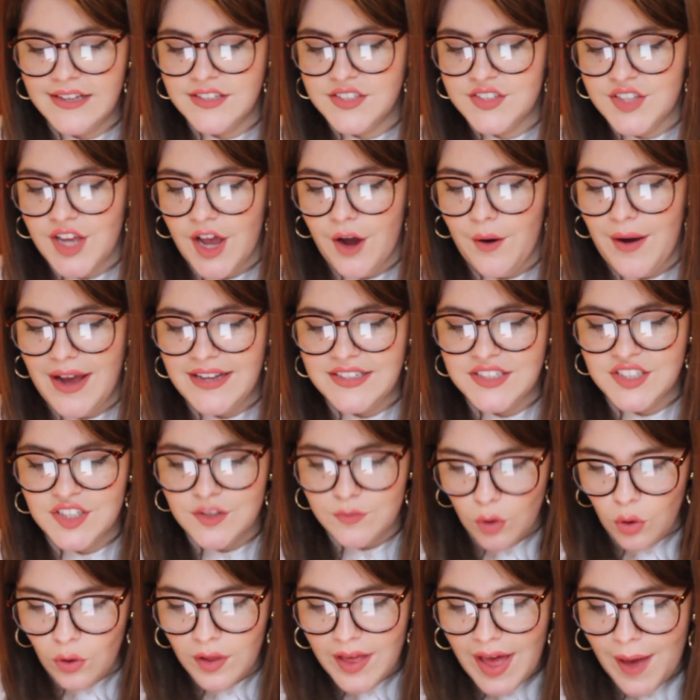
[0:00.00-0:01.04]
so a
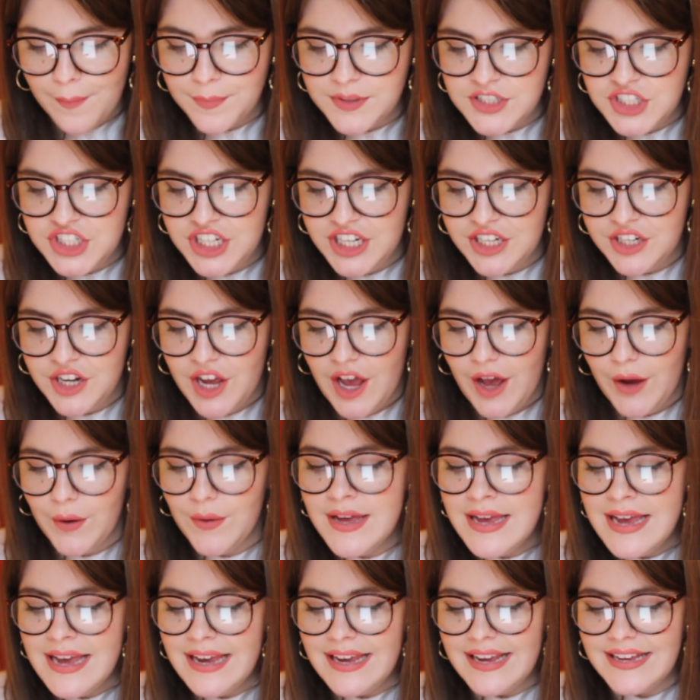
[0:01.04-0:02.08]
small
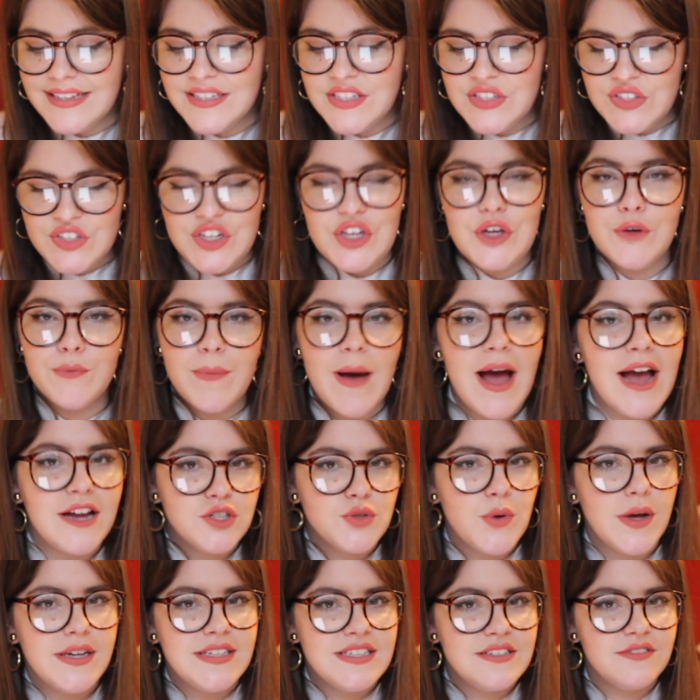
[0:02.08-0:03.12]
cappuccino is
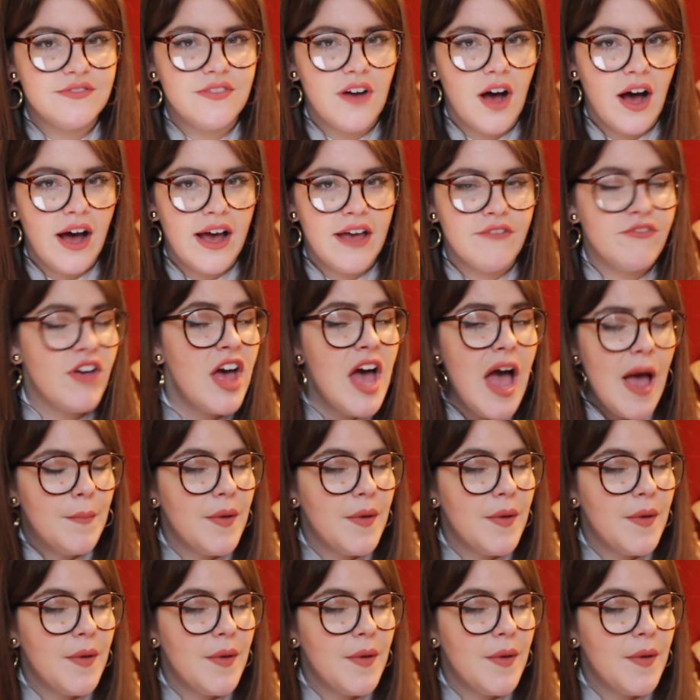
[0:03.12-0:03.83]
£2.25,